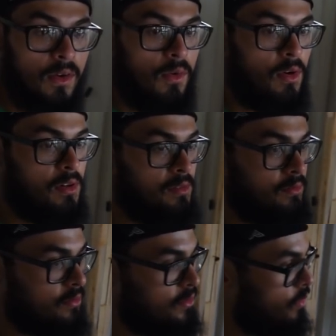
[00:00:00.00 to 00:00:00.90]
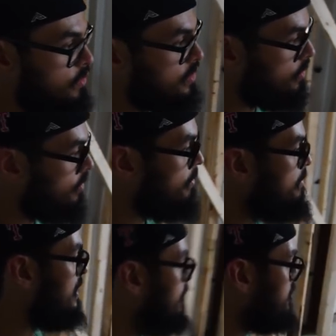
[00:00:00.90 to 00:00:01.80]
or what,
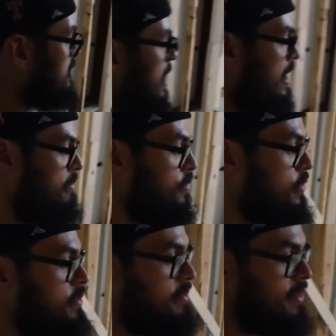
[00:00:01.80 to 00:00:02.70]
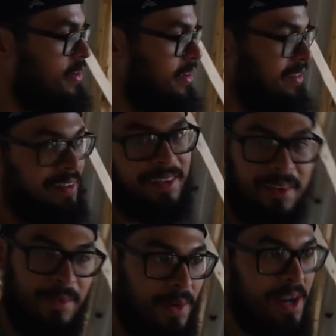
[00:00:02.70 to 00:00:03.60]
mingle time room
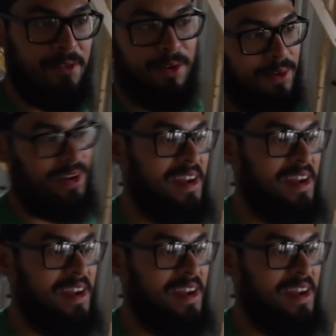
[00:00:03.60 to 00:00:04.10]
whatever,